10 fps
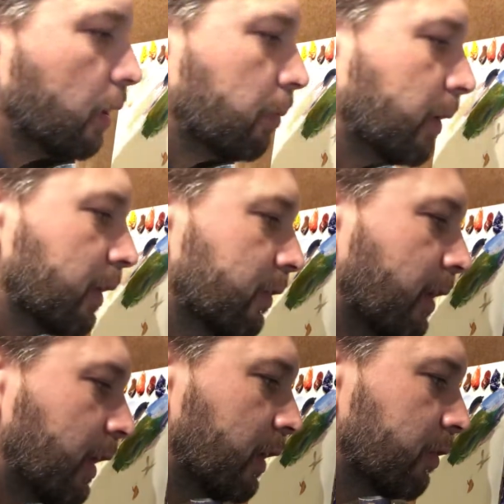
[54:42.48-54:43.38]
because
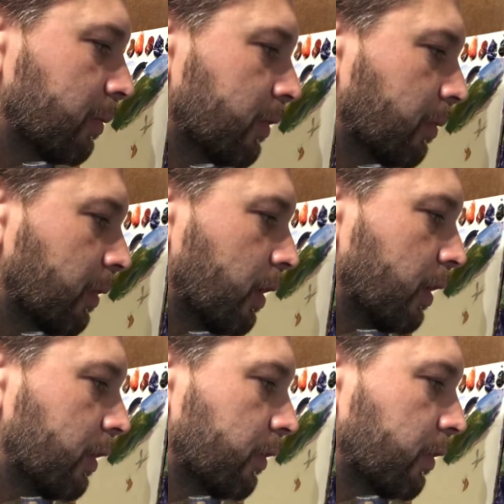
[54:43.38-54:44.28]
that gives me some
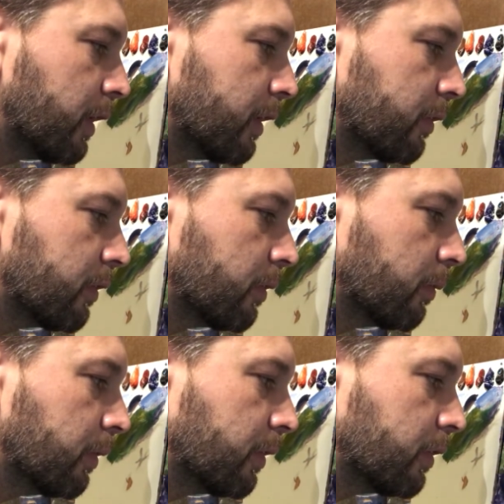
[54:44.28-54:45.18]
contrast
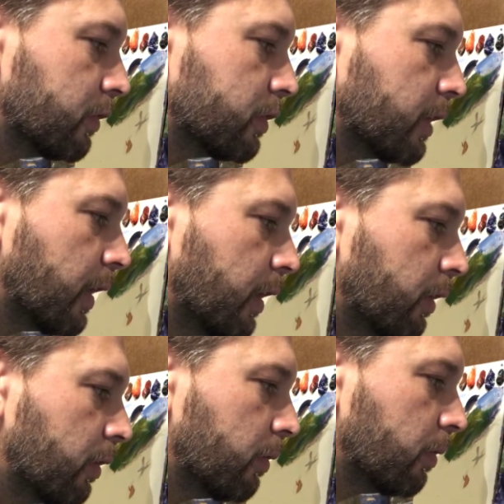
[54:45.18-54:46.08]
with the
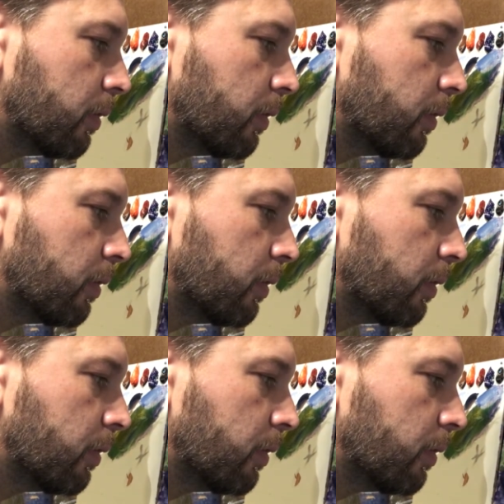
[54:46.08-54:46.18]
shadow.